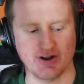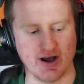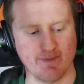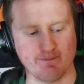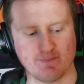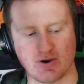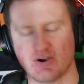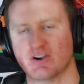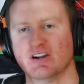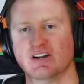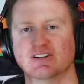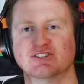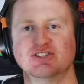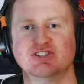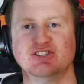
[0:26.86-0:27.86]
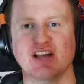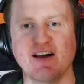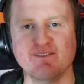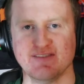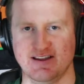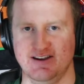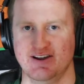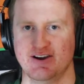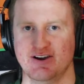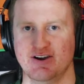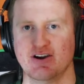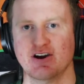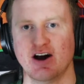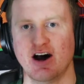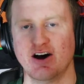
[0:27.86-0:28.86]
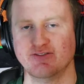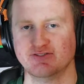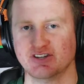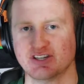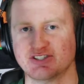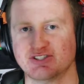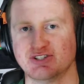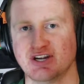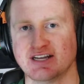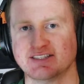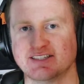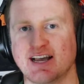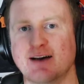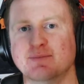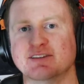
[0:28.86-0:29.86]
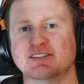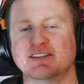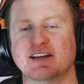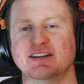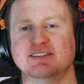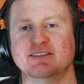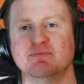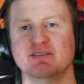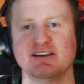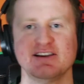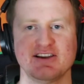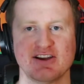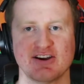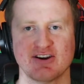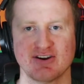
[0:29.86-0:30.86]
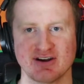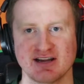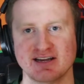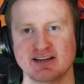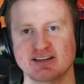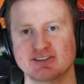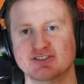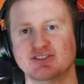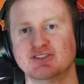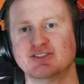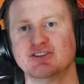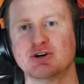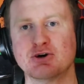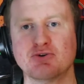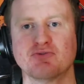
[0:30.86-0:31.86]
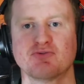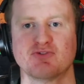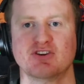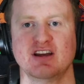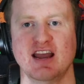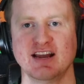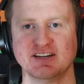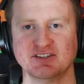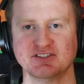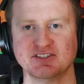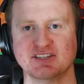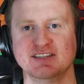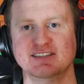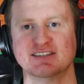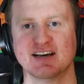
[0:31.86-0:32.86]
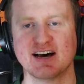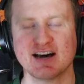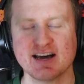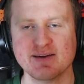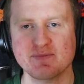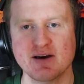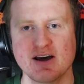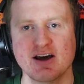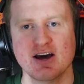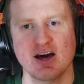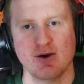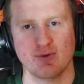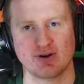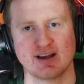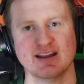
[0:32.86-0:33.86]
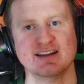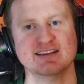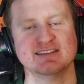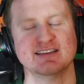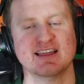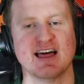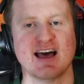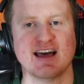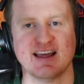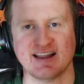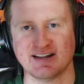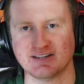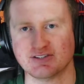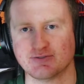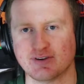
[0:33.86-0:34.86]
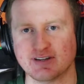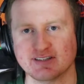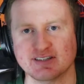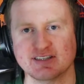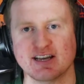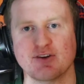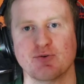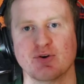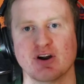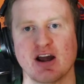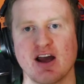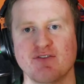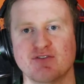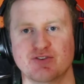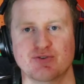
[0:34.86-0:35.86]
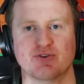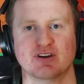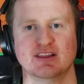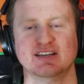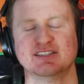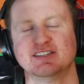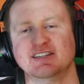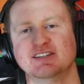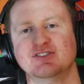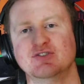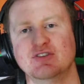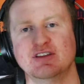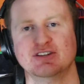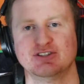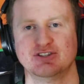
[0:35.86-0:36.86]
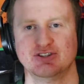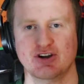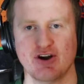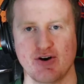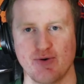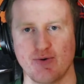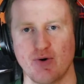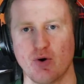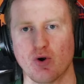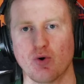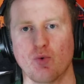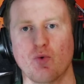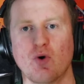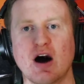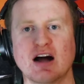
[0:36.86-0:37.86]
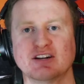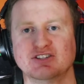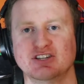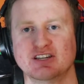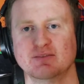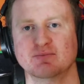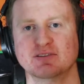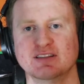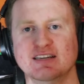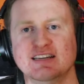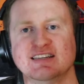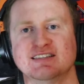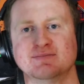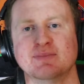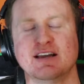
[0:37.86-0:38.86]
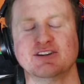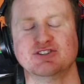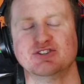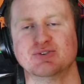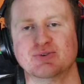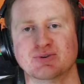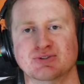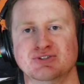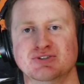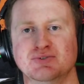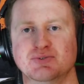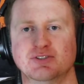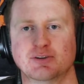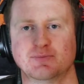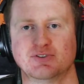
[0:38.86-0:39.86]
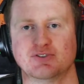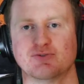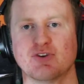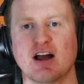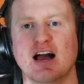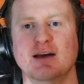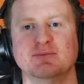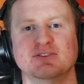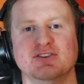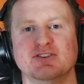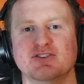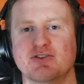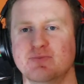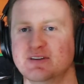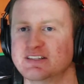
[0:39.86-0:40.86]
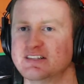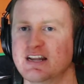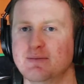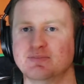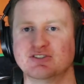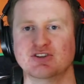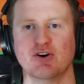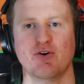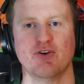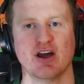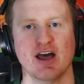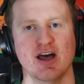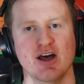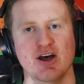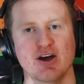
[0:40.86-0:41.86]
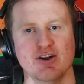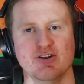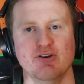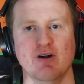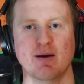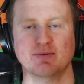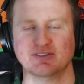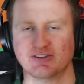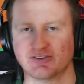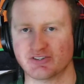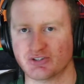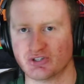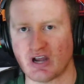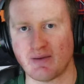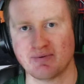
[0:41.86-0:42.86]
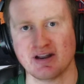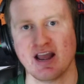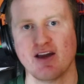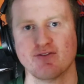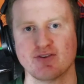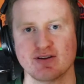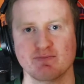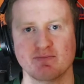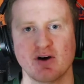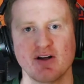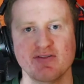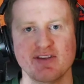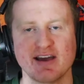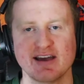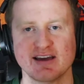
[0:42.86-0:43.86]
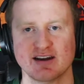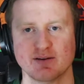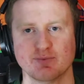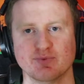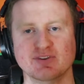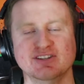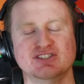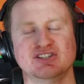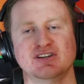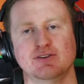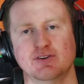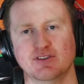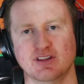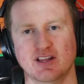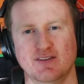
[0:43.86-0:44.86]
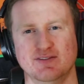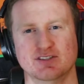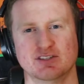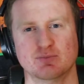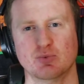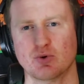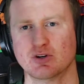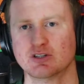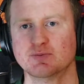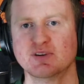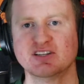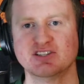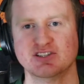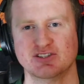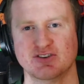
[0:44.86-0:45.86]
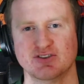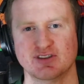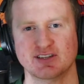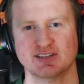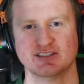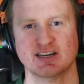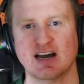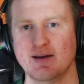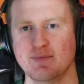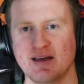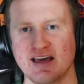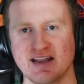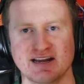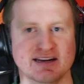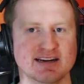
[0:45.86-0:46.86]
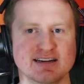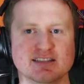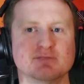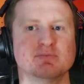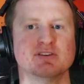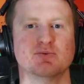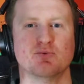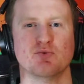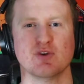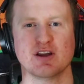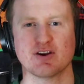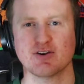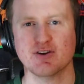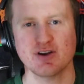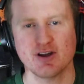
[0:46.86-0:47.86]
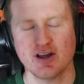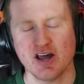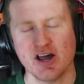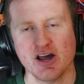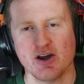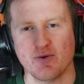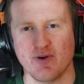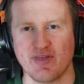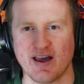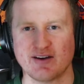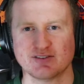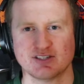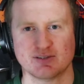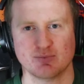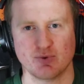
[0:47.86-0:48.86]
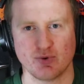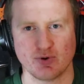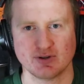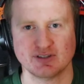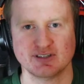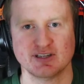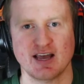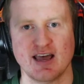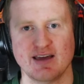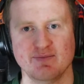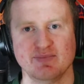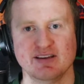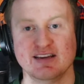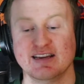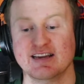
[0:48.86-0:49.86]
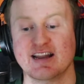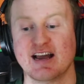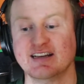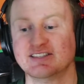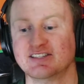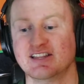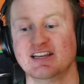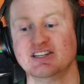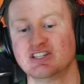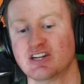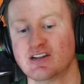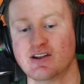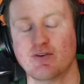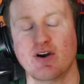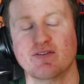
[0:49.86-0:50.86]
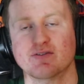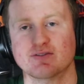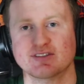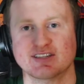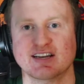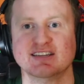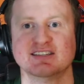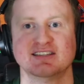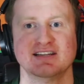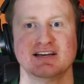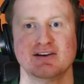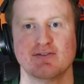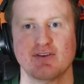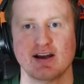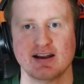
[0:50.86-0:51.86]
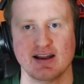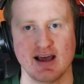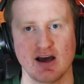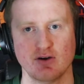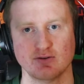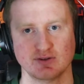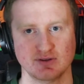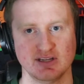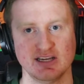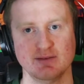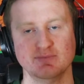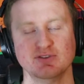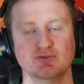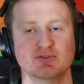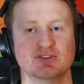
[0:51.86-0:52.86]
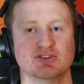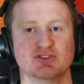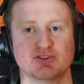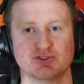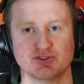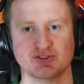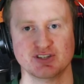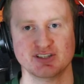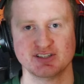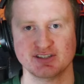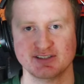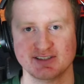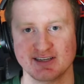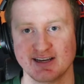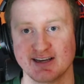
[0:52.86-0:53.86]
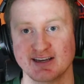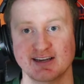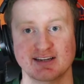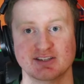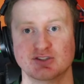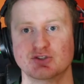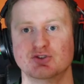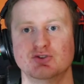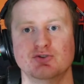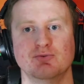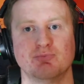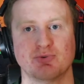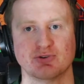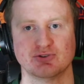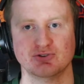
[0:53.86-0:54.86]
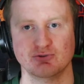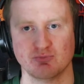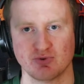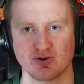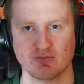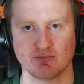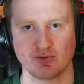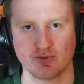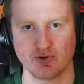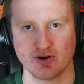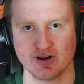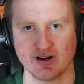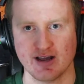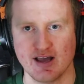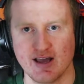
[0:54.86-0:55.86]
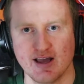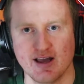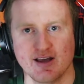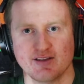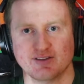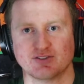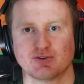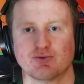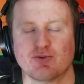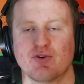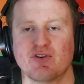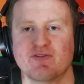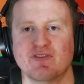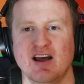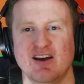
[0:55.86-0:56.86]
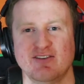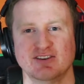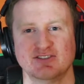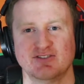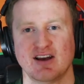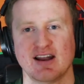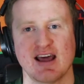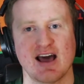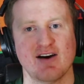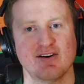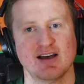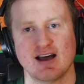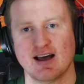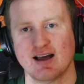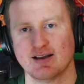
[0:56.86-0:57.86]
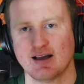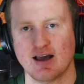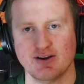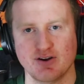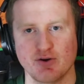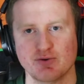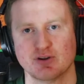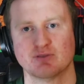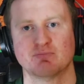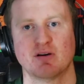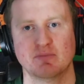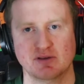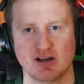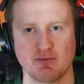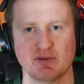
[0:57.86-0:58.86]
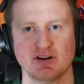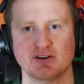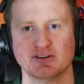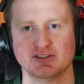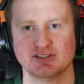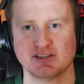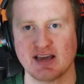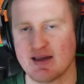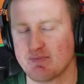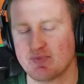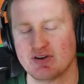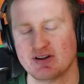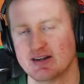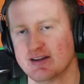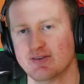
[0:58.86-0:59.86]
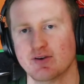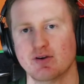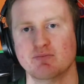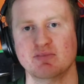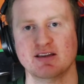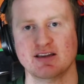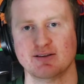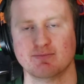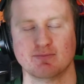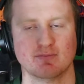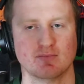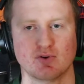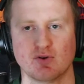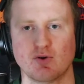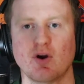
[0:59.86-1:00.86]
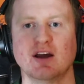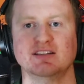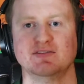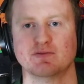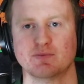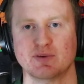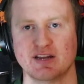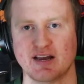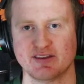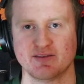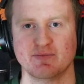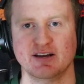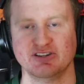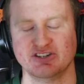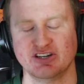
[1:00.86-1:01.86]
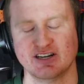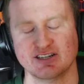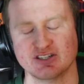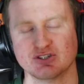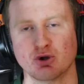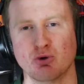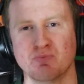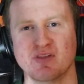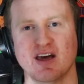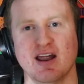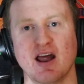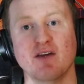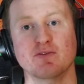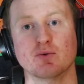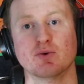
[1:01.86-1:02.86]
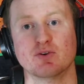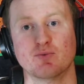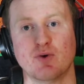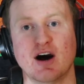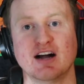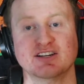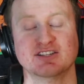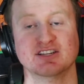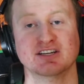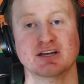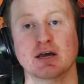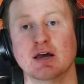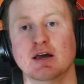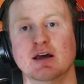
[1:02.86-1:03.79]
number 7 of Just Jets. I'm excited to be here. It is still free agency time. We're getting into that, and I just wanted to say, wherever you are listening to this show or watching, please make sure to subscribe so you don't miss an episode. New episodes are dropping every Monday, and I appreciate all the love and support, especially during this time, man. It's been weird without sports and being in isolation. I know everyone's isolated right now. Keep doing the social distancing. It's super, super important. This coronavirus right now, I know you're probably coming here to escape, but it would be crazy for me not to mention it. I just hope that everyone watching